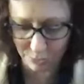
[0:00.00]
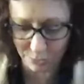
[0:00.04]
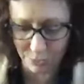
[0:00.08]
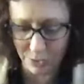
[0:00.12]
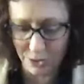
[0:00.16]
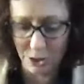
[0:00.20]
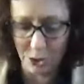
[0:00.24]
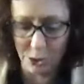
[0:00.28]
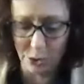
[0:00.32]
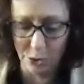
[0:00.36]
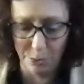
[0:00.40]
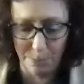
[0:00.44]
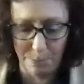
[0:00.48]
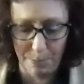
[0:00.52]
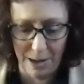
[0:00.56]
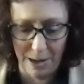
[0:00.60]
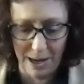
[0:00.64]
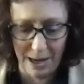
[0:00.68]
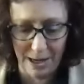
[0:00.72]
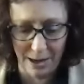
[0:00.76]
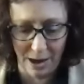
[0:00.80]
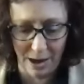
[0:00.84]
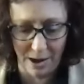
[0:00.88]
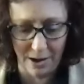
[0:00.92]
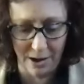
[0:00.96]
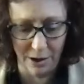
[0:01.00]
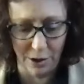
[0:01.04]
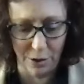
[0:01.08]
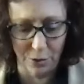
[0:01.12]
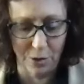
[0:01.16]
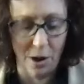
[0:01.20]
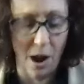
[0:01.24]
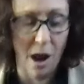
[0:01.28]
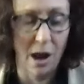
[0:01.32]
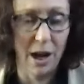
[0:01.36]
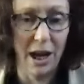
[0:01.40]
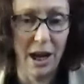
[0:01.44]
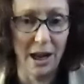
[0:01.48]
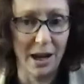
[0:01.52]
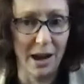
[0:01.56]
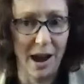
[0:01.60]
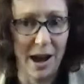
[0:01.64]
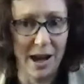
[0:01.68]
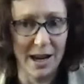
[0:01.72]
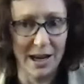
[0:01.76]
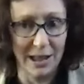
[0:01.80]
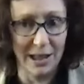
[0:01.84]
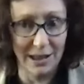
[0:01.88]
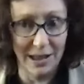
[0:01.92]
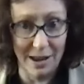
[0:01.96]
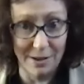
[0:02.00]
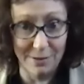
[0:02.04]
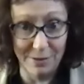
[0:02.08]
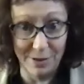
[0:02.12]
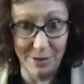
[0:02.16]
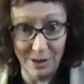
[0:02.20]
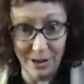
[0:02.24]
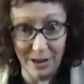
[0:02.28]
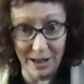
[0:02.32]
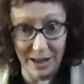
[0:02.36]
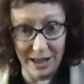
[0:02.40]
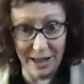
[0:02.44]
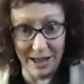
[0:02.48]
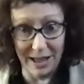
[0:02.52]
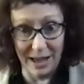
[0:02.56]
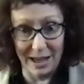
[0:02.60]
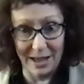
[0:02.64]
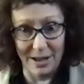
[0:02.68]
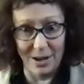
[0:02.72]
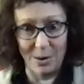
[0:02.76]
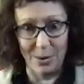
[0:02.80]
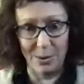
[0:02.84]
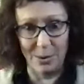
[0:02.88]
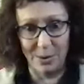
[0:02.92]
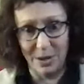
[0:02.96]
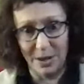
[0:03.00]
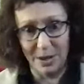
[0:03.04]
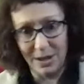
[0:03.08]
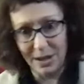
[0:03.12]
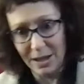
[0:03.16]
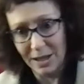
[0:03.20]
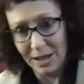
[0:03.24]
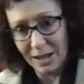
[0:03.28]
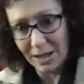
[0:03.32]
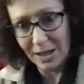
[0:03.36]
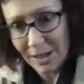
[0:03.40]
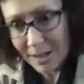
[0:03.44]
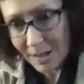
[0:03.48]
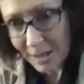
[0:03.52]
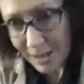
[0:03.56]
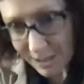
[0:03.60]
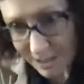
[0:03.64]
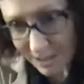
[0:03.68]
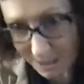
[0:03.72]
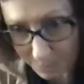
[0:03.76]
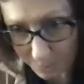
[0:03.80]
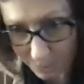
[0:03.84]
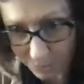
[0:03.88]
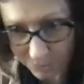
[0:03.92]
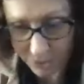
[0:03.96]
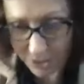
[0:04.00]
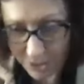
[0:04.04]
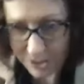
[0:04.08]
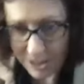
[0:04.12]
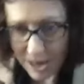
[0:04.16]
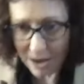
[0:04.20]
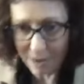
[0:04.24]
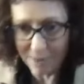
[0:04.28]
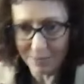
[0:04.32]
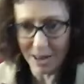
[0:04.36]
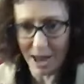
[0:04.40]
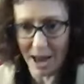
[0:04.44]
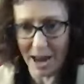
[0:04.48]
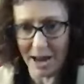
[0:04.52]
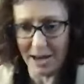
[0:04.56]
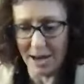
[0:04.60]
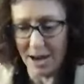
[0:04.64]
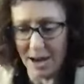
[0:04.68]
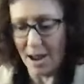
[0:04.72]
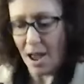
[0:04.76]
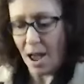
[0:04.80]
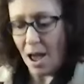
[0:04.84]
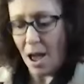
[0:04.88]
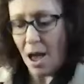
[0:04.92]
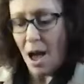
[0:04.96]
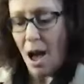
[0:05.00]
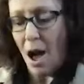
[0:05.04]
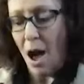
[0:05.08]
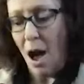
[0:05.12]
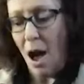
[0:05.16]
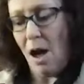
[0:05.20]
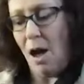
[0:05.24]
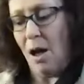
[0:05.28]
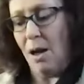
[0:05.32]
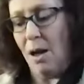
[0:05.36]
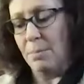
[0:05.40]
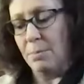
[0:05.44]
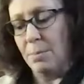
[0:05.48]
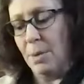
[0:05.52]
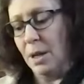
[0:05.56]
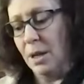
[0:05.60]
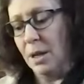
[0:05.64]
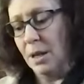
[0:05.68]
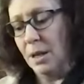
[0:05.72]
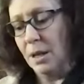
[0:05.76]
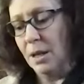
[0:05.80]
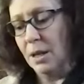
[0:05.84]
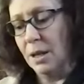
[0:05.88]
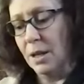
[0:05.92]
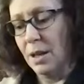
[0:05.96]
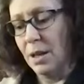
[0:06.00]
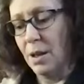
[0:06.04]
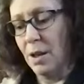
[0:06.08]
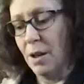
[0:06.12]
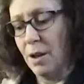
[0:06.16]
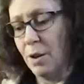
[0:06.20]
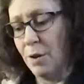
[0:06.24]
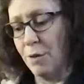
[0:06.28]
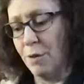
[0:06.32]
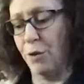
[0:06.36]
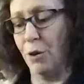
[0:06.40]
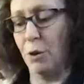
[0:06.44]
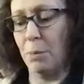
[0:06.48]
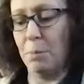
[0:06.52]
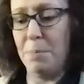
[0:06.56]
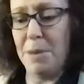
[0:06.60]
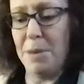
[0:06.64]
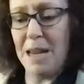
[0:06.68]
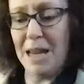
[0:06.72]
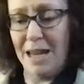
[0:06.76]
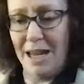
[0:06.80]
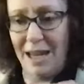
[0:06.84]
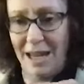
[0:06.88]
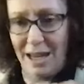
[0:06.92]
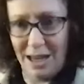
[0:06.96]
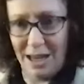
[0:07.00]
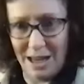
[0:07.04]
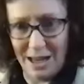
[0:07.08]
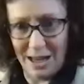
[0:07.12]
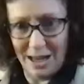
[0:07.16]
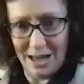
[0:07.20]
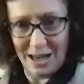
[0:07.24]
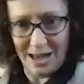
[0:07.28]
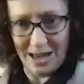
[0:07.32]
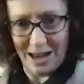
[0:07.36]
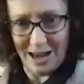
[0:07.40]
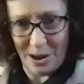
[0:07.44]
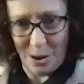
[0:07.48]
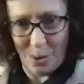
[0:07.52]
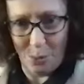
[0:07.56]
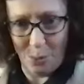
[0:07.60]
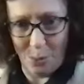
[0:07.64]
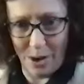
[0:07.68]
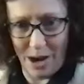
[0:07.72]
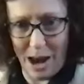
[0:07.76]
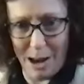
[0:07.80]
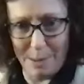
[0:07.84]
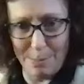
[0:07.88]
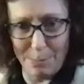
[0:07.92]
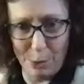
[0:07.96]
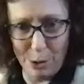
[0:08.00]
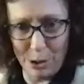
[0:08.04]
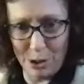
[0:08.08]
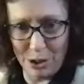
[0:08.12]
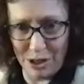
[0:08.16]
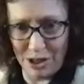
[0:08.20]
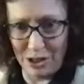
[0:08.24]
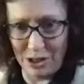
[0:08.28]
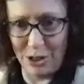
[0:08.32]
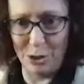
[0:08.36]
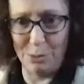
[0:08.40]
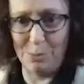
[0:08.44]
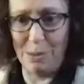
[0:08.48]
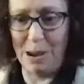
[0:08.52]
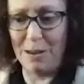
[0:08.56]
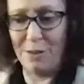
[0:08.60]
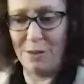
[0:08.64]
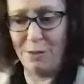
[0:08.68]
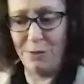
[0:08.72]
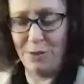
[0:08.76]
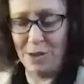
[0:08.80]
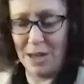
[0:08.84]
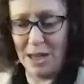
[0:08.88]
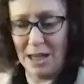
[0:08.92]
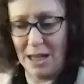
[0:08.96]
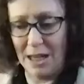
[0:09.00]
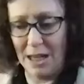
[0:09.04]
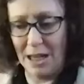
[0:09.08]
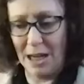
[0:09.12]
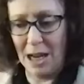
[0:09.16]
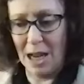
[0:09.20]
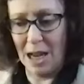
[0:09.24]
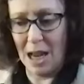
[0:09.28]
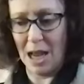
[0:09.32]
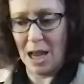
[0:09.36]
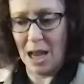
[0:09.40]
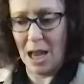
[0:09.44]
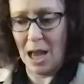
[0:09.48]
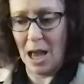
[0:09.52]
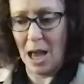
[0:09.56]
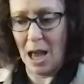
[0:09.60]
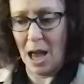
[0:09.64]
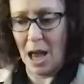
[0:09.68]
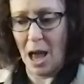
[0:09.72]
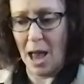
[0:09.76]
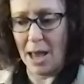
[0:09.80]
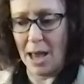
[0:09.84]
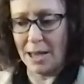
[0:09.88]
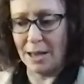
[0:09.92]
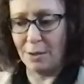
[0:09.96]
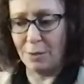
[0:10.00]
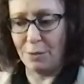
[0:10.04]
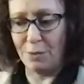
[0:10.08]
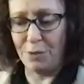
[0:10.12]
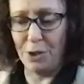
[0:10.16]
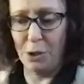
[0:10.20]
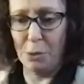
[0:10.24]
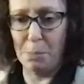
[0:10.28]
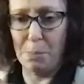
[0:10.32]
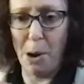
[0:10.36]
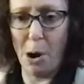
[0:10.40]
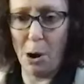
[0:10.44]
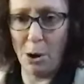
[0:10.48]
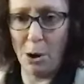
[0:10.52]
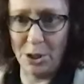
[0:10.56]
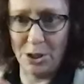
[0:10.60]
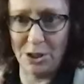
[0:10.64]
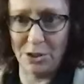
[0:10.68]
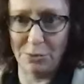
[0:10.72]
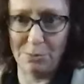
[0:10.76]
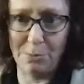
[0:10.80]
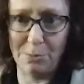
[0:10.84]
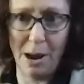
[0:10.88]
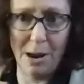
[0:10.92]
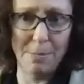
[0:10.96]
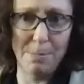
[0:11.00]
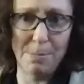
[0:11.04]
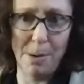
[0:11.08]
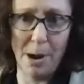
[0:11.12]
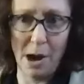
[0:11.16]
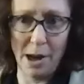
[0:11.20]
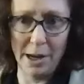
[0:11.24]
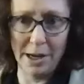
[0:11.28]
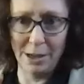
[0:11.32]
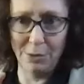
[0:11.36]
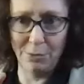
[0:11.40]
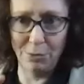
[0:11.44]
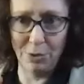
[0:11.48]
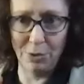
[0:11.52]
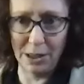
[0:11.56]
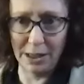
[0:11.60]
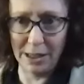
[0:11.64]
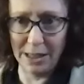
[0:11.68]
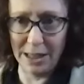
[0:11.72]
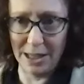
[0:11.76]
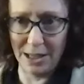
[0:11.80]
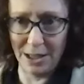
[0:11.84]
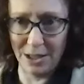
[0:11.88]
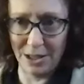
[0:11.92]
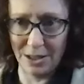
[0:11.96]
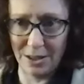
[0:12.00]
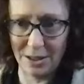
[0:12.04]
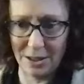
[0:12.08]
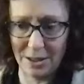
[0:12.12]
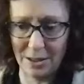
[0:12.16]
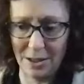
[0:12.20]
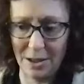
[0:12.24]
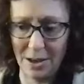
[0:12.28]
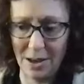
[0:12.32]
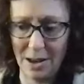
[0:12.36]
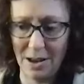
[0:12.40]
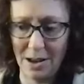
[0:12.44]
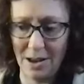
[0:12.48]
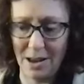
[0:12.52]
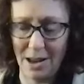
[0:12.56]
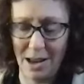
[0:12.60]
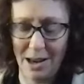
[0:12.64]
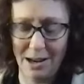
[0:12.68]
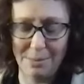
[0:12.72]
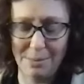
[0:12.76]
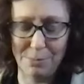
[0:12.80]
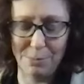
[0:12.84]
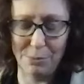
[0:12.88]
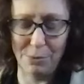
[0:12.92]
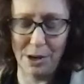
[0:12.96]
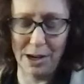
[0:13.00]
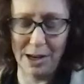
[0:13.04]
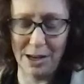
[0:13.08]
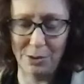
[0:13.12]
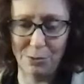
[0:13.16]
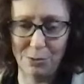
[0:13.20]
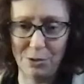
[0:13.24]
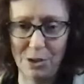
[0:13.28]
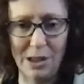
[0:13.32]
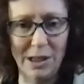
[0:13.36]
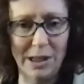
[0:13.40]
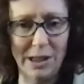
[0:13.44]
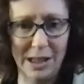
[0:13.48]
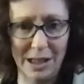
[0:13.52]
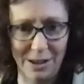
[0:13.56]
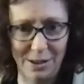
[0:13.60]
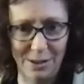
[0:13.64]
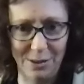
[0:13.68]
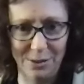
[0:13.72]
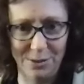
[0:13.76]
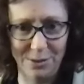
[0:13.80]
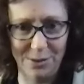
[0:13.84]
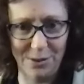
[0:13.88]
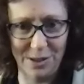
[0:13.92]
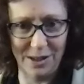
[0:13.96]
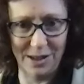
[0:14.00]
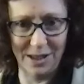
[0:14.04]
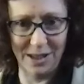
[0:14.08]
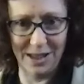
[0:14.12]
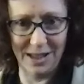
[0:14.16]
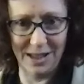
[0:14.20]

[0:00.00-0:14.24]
with physical pain on a chronic kind of level. Like I know some of us have that. For me, when I push into my feet, I can feel parts of my body release and bring relief.